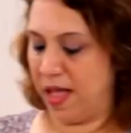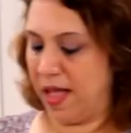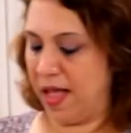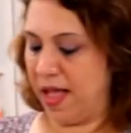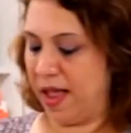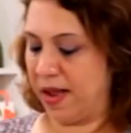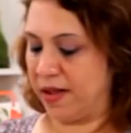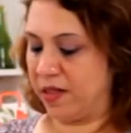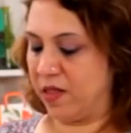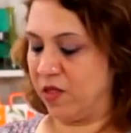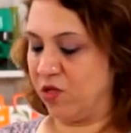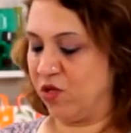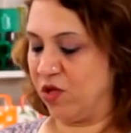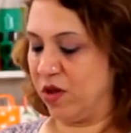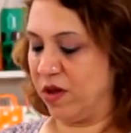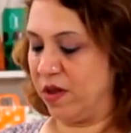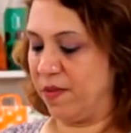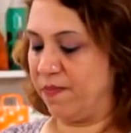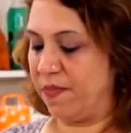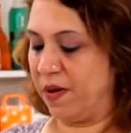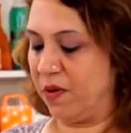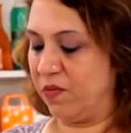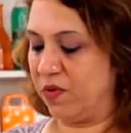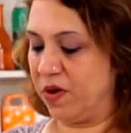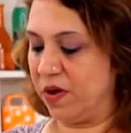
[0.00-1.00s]
Add the chili
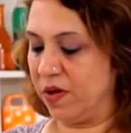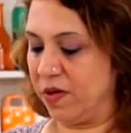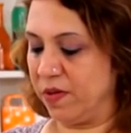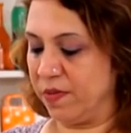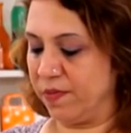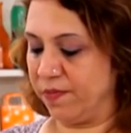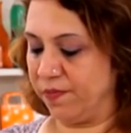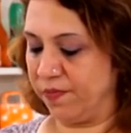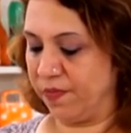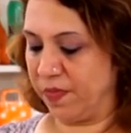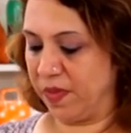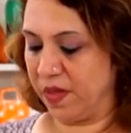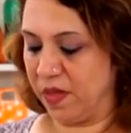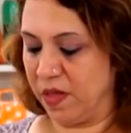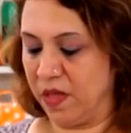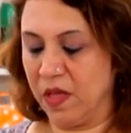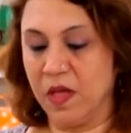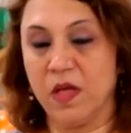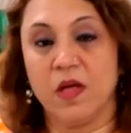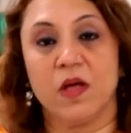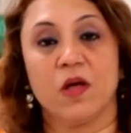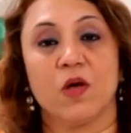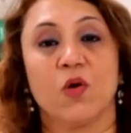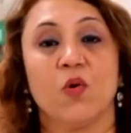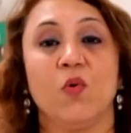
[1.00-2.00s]
powder.
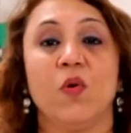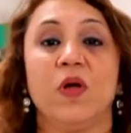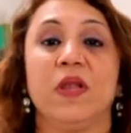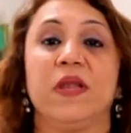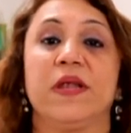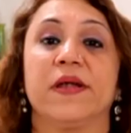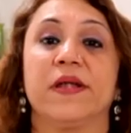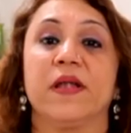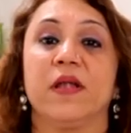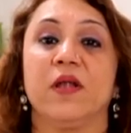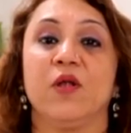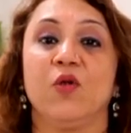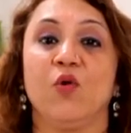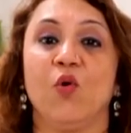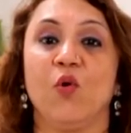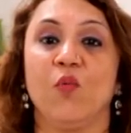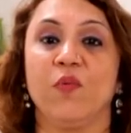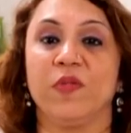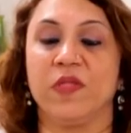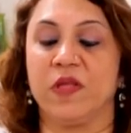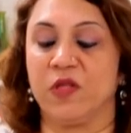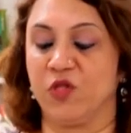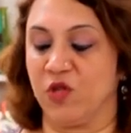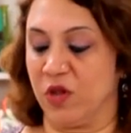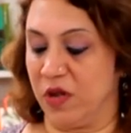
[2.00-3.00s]
Go a little low
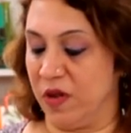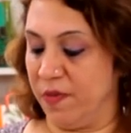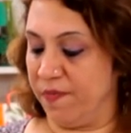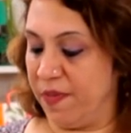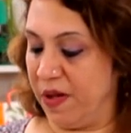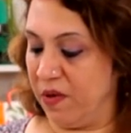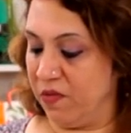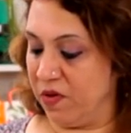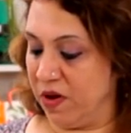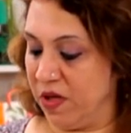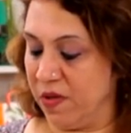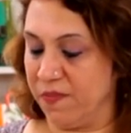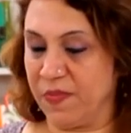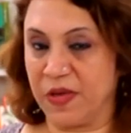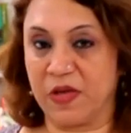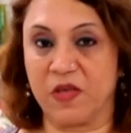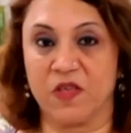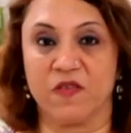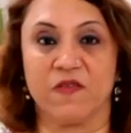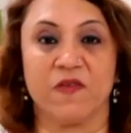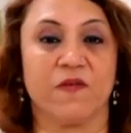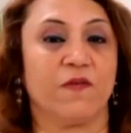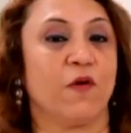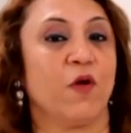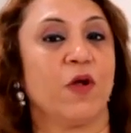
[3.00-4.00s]
with the chili powder
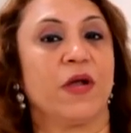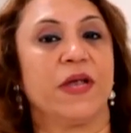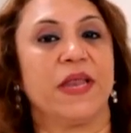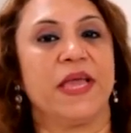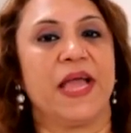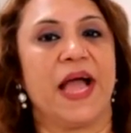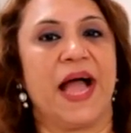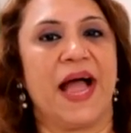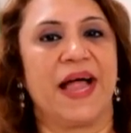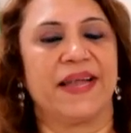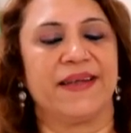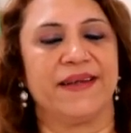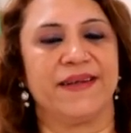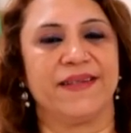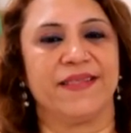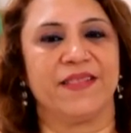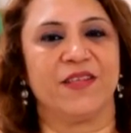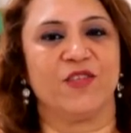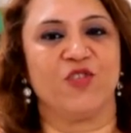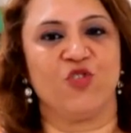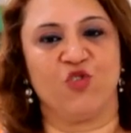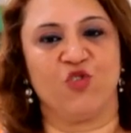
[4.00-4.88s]
because we've already added the